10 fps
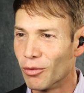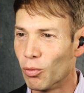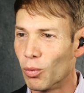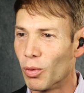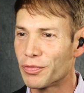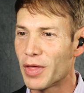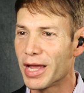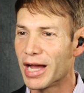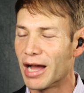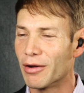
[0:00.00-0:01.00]
One
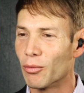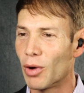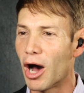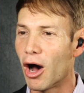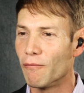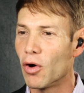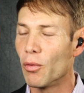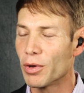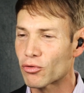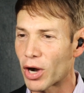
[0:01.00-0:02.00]
thing I've
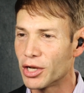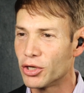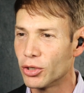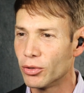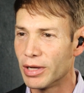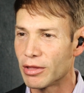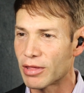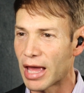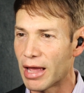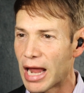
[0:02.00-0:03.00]
always tried to do
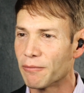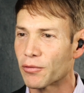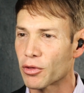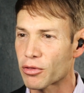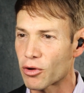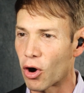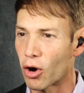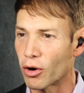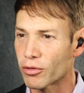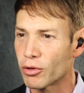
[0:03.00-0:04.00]
is aim for the
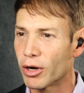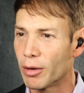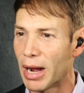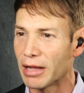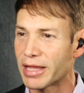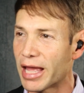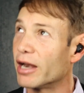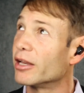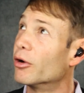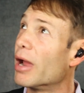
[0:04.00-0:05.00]
stars. You hear about
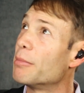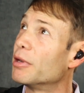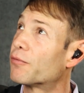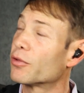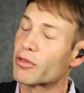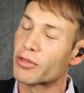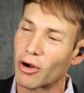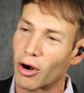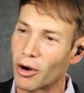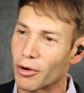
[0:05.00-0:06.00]
that, aiming for the
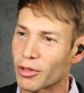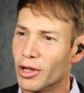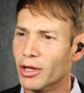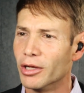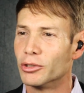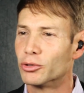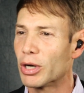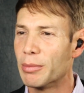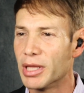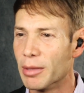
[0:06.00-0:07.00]
stars,
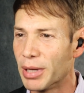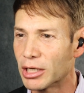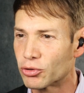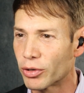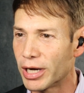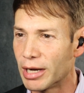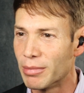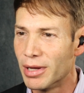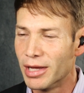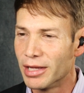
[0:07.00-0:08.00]
dreaming the big
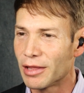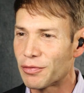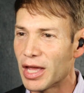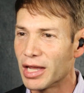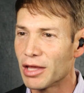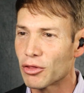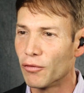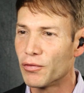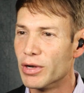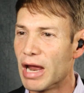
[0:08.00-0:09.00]
dream. The thing is, though,
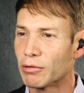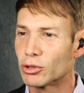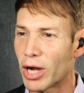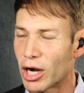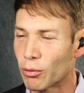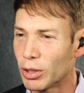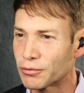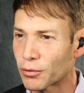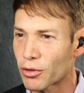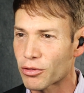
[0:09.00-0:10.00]
if you never try to reach
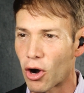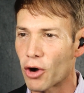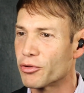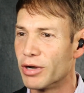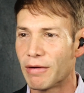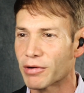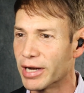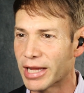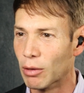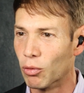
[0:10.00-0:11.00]
for the stars, you're never going
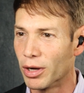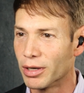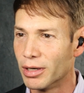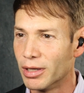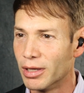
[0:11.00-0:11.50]
to get one.